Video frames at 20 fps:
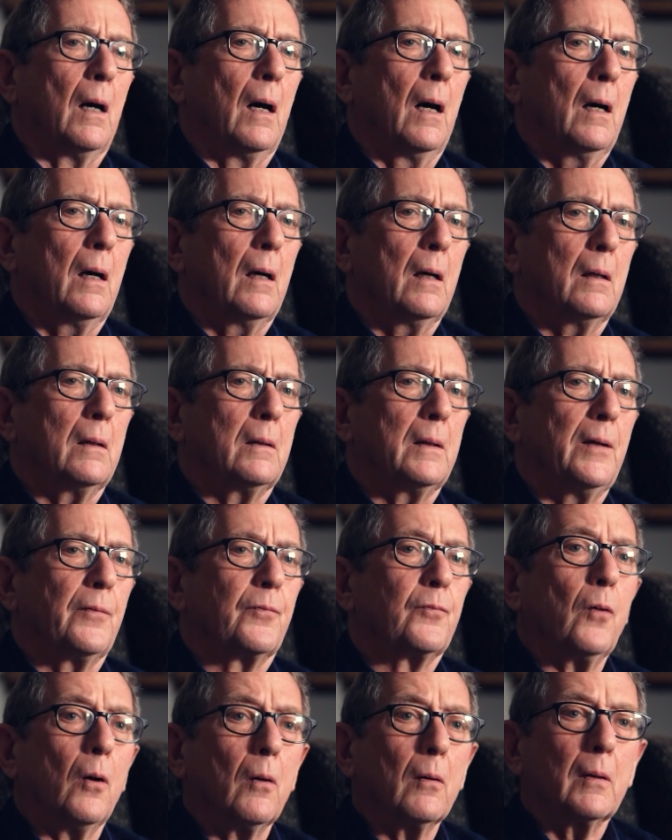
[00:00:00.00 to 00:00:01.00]
uh,
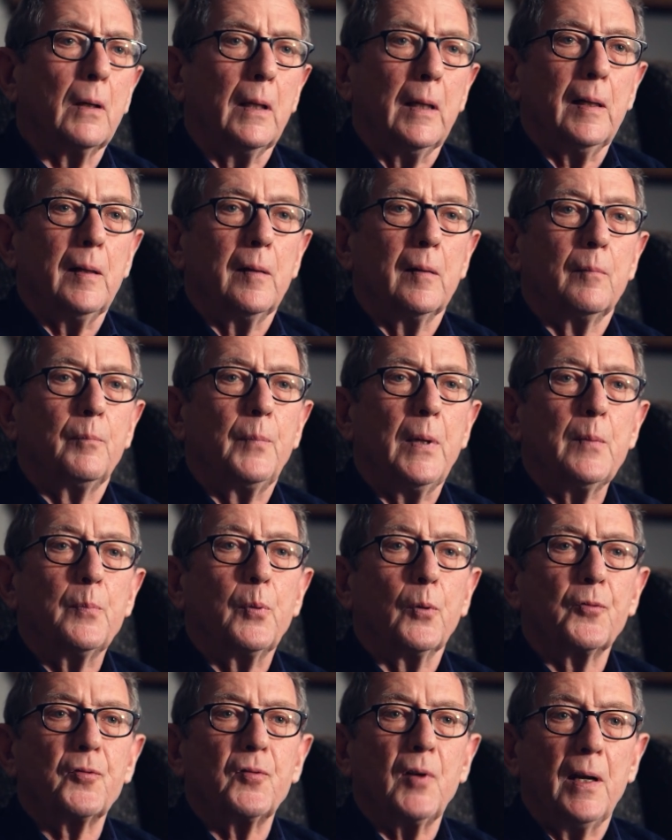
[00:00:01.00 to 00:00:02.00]
if wrongly,
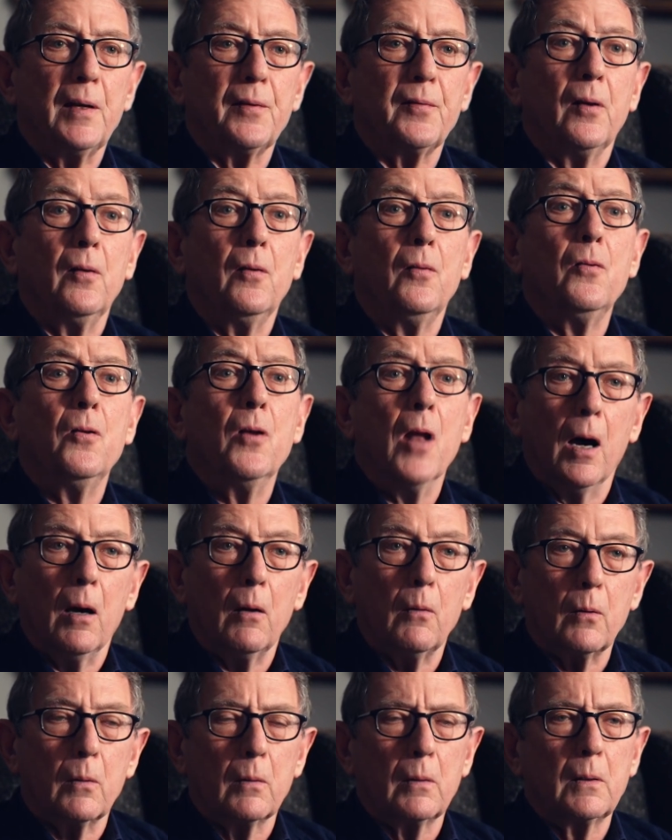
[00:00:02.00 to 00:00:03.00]
people said
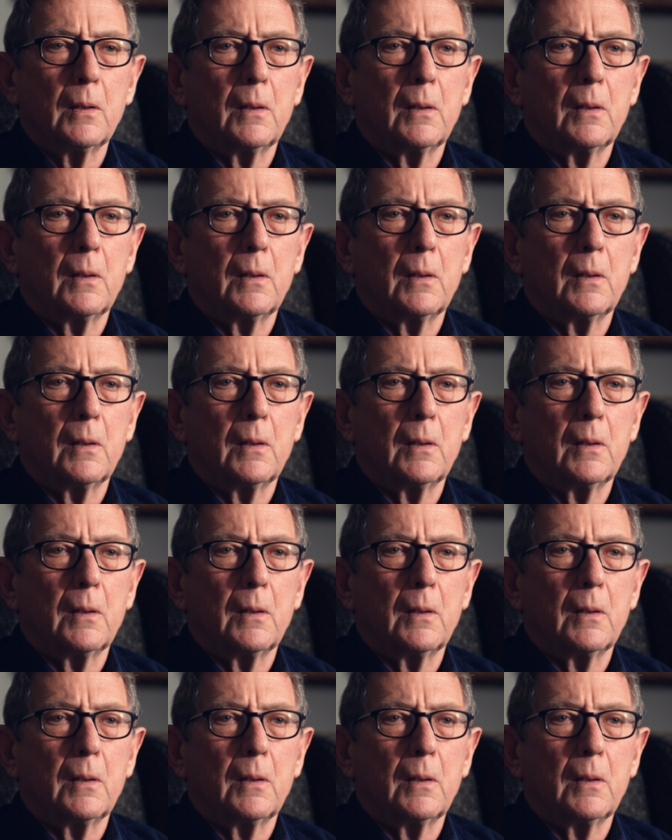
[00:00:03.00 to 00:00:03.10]
no.